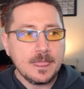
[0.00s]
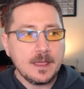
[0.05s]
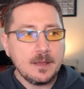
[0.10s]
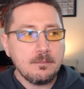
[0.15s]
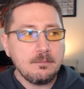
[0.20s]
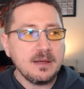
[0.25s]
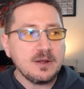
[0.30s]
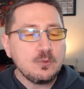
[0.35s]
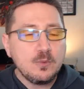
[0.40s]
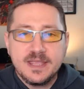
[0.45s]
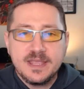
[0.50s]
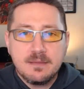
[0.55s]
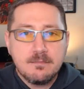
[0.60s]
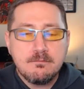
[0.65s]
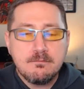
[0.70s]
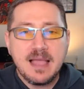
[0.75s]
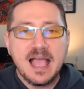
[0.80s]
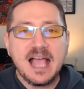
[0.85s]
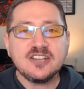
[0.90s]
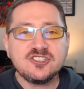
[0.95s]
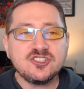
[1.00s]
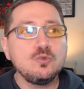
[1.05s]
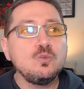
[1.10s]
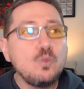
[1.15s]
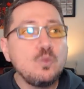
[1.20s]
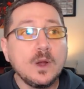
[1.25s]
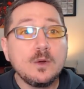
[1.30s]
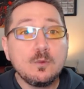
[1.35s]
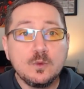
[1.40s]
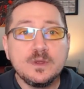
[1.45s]
but we
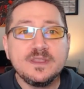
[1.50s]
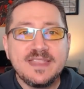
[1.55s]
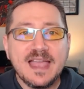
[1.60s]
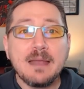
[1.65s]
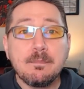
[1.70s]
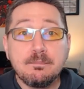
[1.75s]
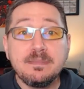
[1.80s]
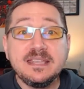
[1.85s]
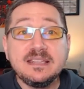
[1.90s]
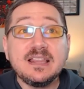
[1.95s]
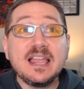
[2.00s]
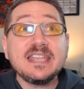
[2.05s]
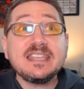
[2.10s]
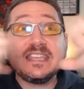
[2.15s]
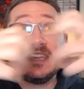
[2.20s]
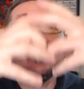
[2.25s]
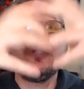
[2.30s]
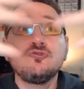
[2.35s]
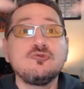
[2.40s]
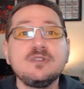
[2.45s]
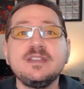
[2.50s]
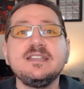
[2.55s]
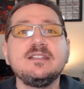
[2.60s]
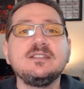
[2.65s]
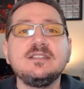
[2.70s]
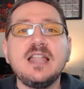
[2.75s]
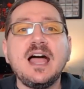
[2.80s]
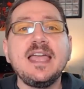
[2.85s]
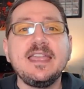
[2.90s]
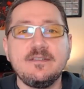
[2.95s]
imagine what would that be like in
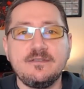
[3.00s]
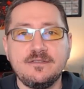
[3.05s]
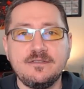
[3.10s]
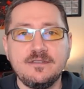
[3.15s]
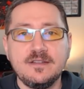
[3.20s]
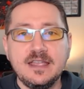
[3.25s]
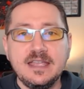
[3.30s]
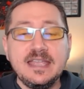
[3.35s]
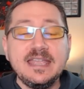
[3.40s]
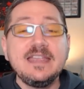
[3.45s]
real life